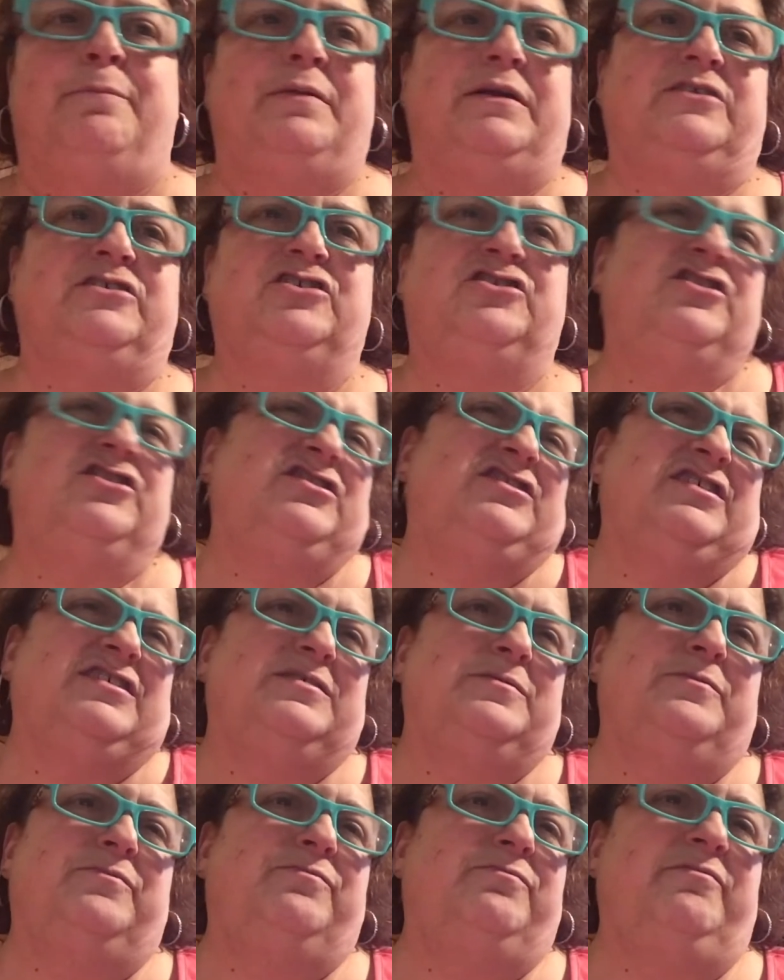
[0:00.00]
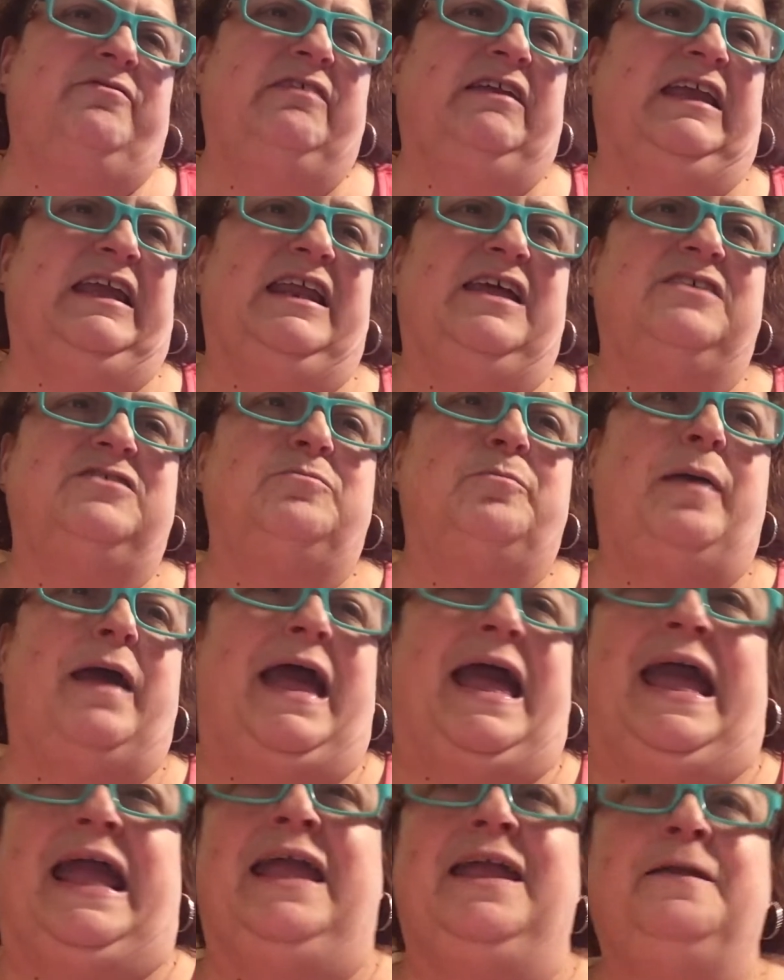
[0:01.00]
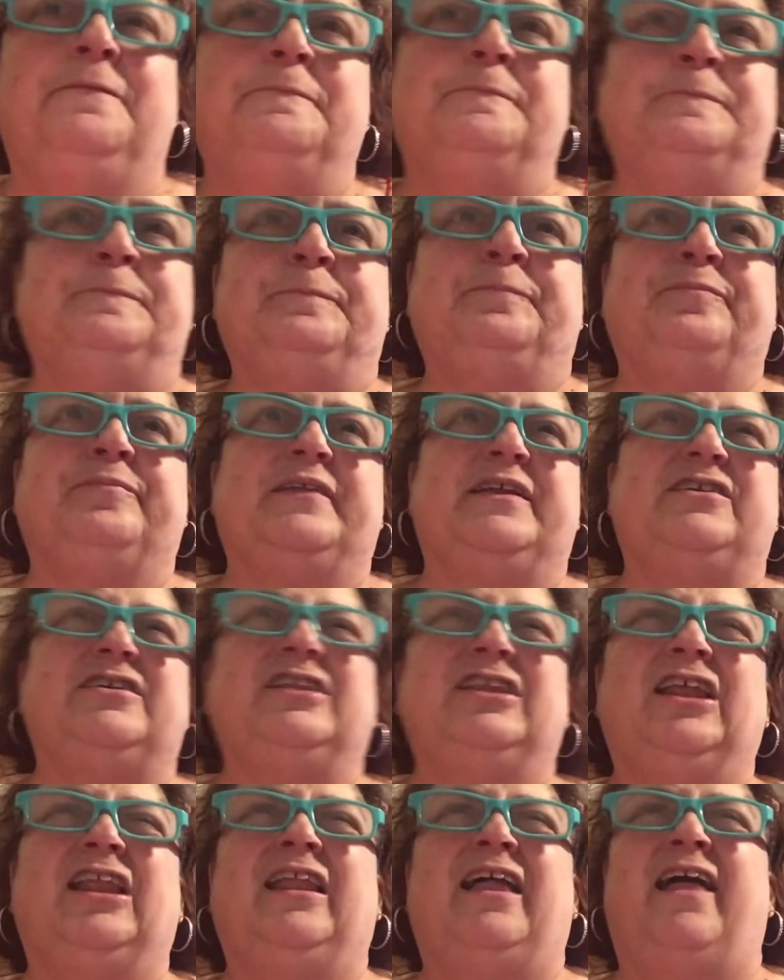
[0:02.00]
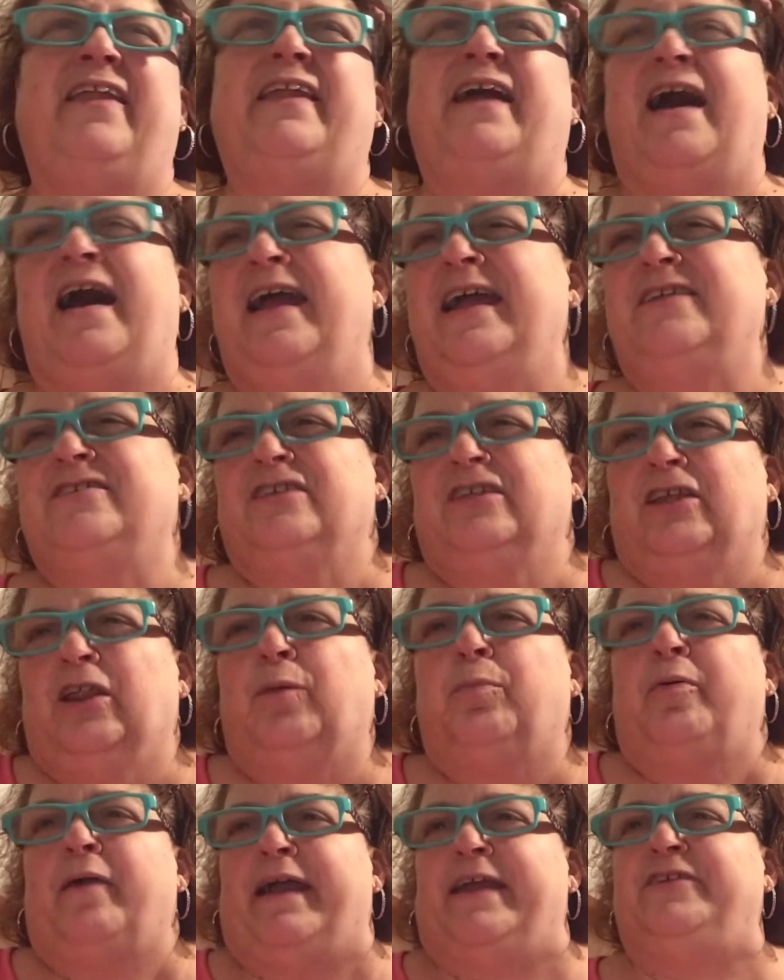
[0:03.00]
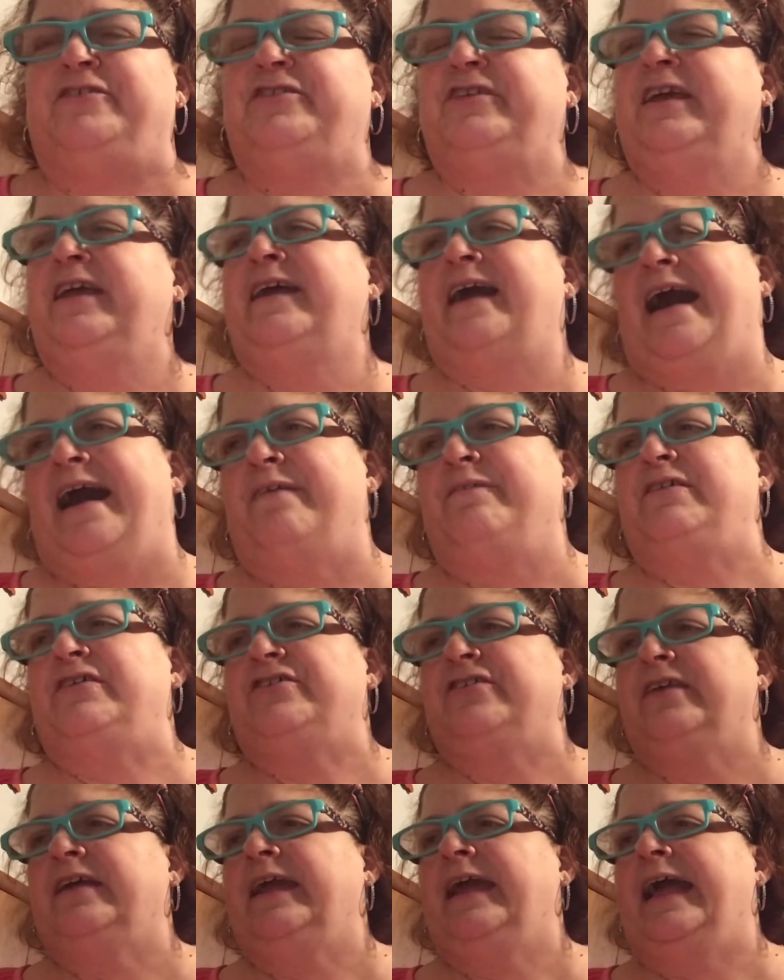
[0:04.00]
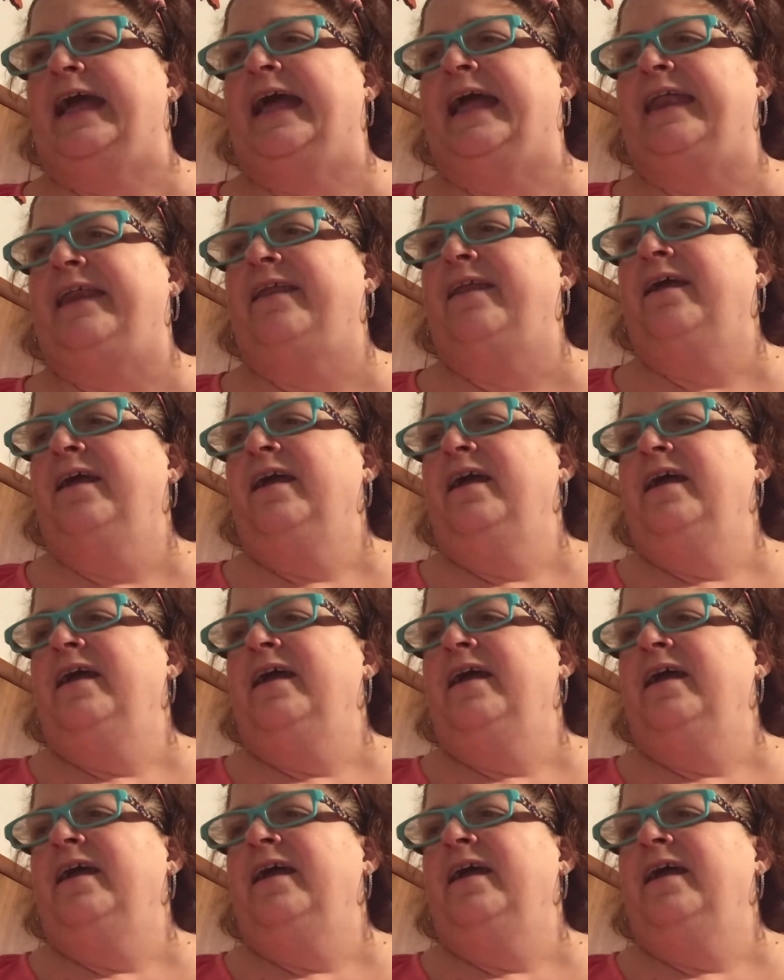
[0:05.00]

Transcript: because it just doesn't really doesn't pay. It's a little on the it's a little pricey, obviously, and